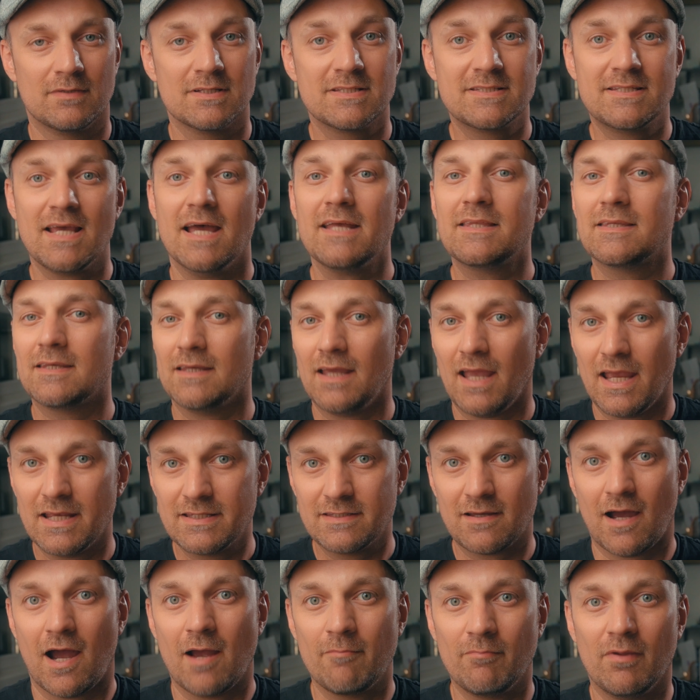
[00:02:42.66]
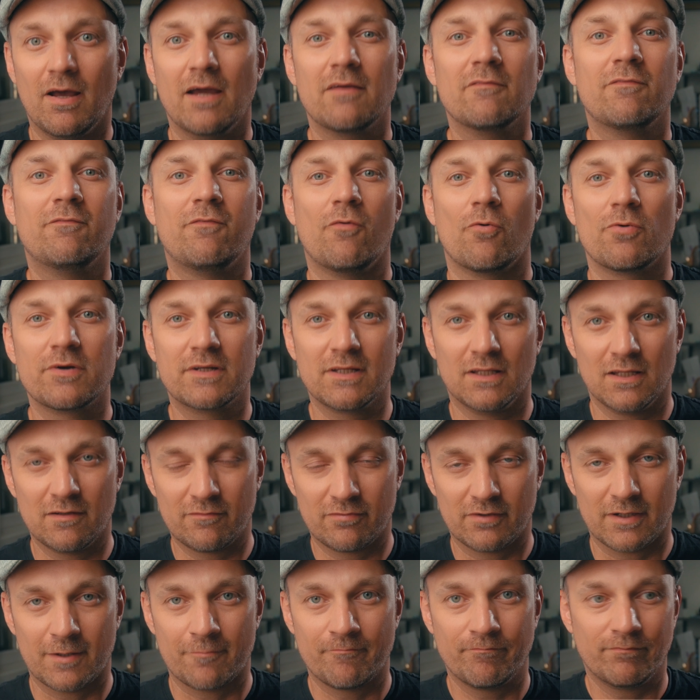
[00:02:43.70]
Set a timeline for
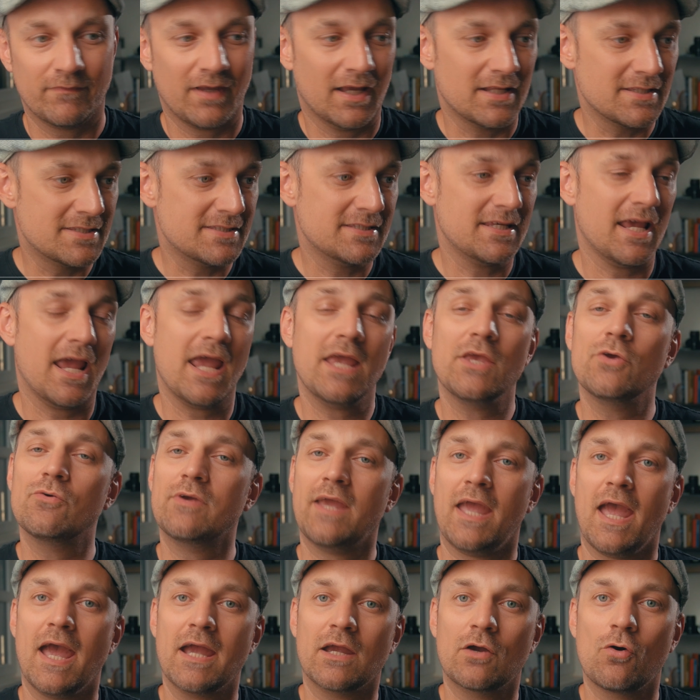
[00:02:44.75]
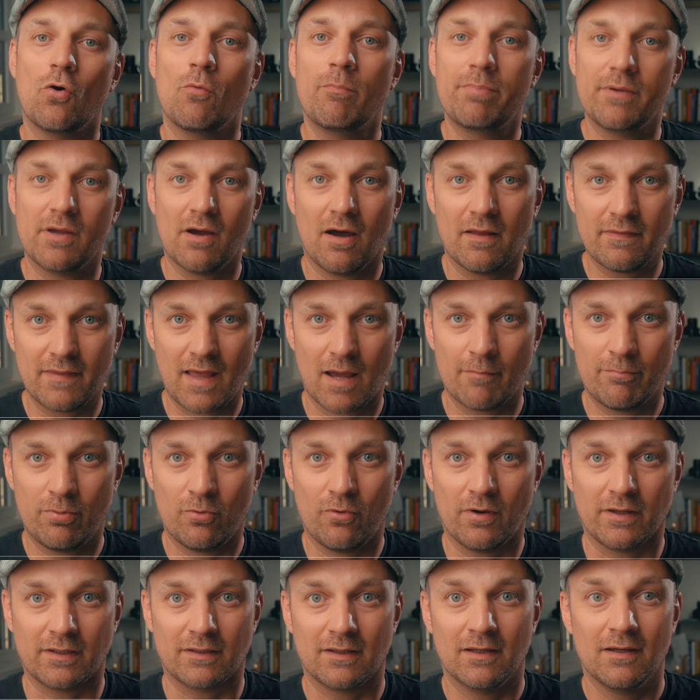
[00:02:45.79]
delivery and say you can't go beyond that
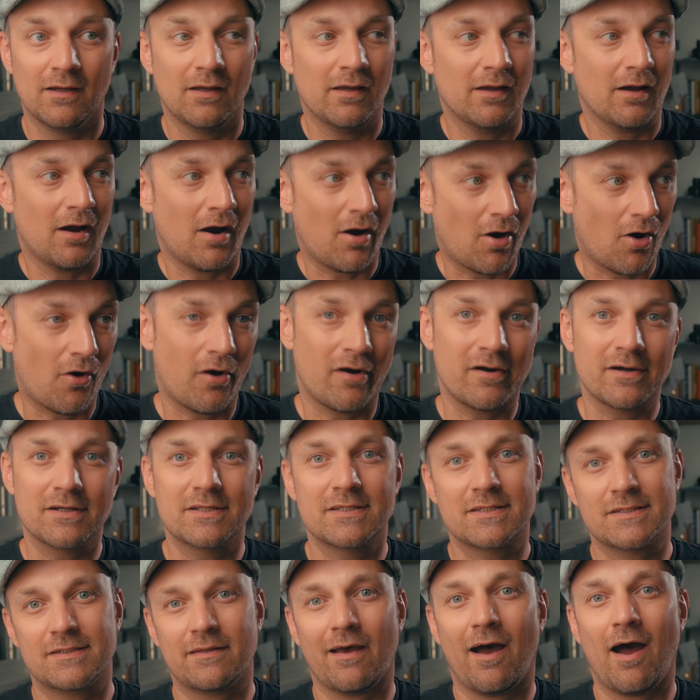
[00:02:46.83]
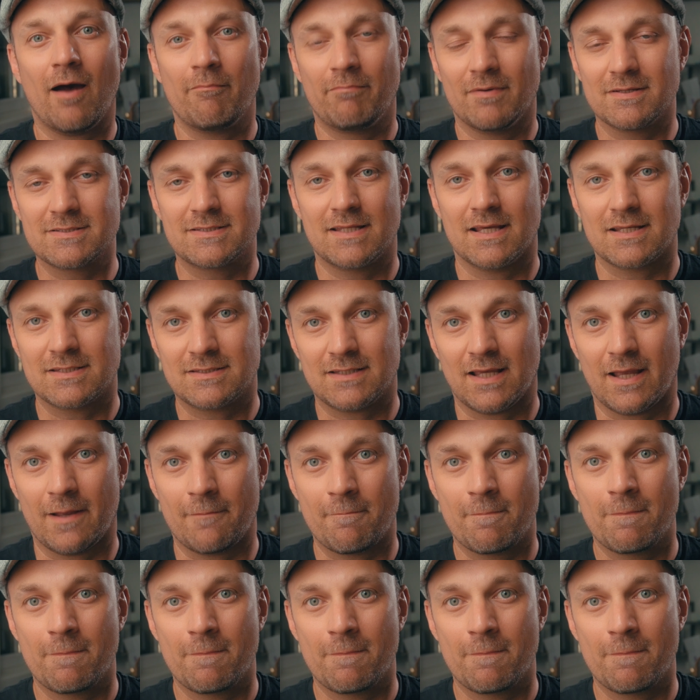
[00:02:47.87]
point. Hard stop, as they say.